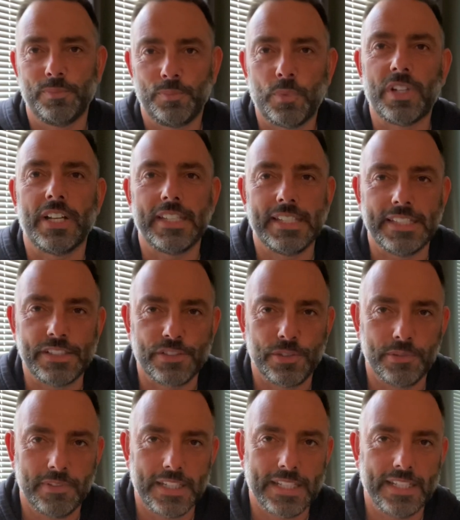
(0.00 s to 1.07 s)
what I think
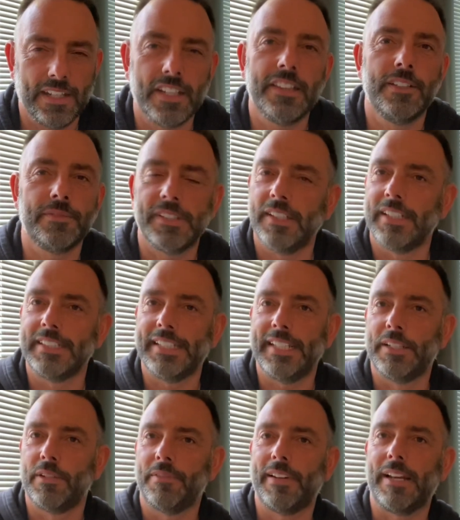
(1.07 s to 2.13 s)
too, really. I love the
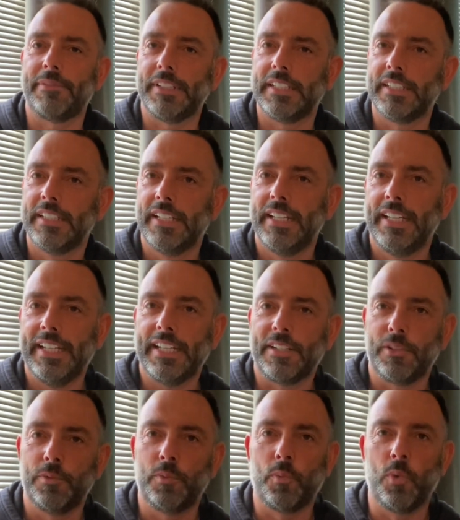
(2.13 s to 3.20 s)
idea of having, you
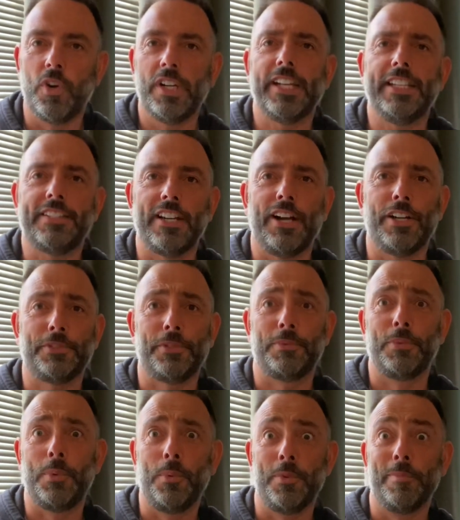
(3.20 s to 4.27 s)
know, one guitar to
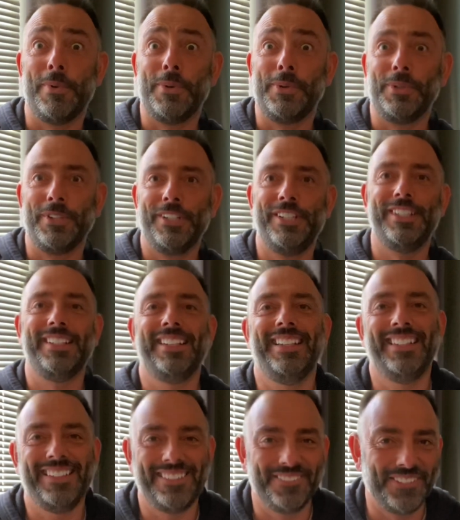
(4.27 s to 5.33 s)
rule them all.
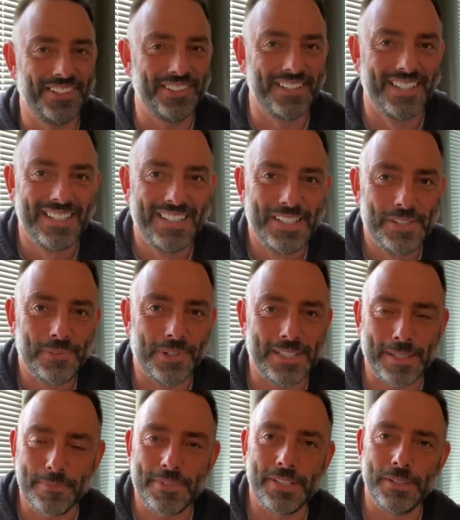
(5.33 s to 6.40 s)
one
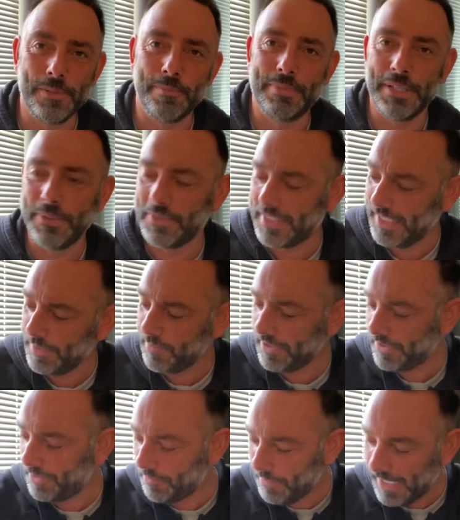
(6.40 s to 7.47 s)
absolute beauty
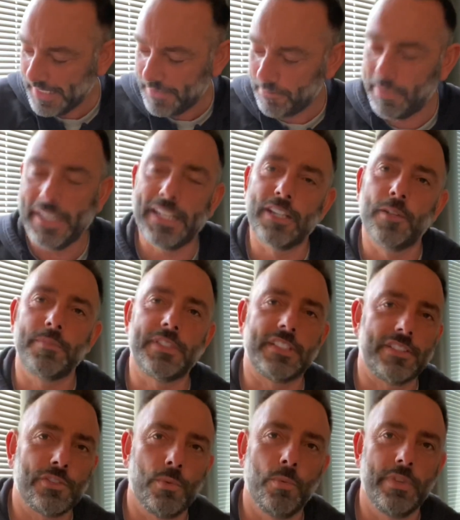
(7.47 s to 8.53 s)
with amazing pickups. It
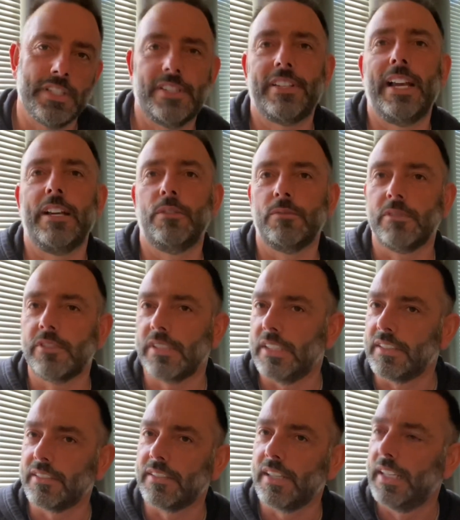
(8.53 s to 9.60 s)
does all the sounds
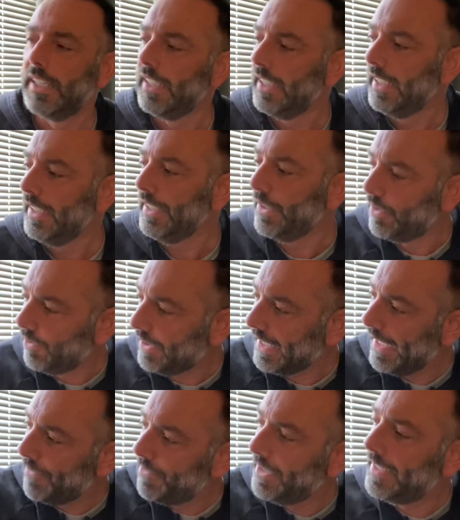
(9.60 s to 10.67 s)
and you look at
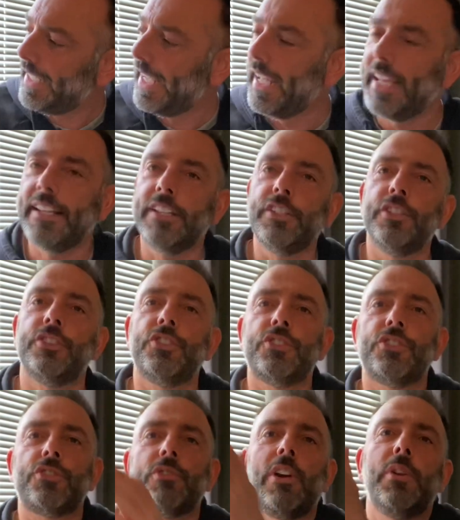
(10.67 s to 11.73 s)
it every day and you
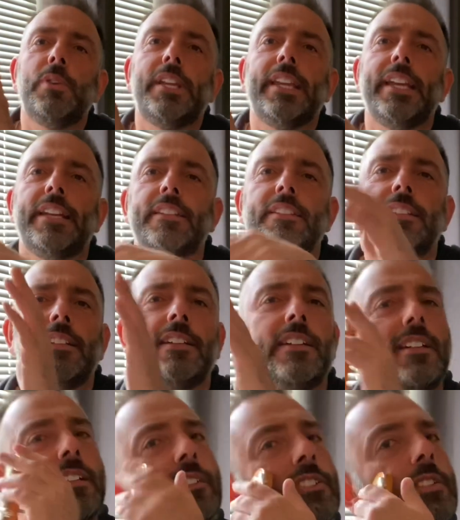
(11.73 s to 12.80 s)
stroke it. You go,
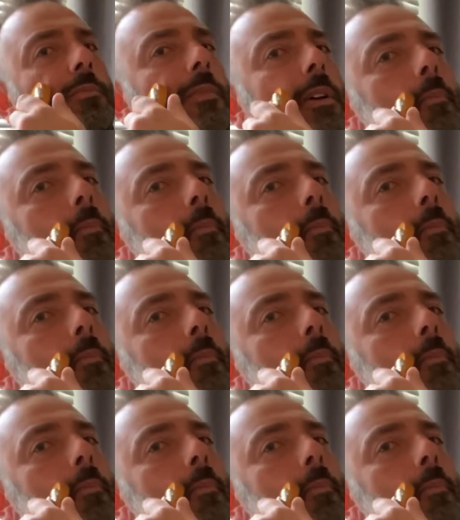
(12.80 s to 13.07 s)
oh, this is my